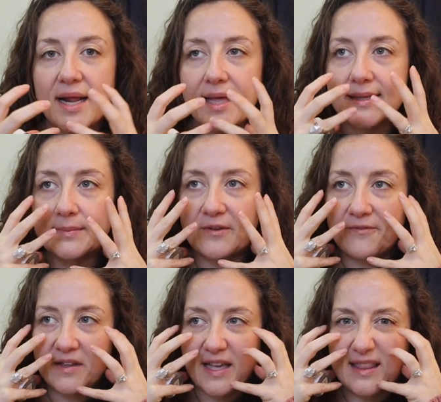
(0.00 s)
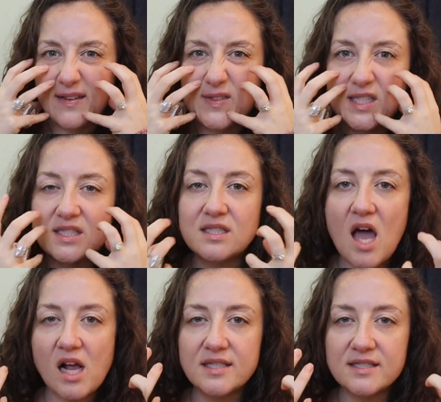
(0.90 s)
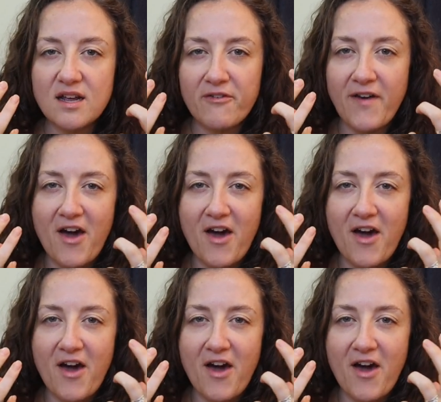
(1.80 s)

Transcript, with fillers: I like them to feel like they've sucked stuff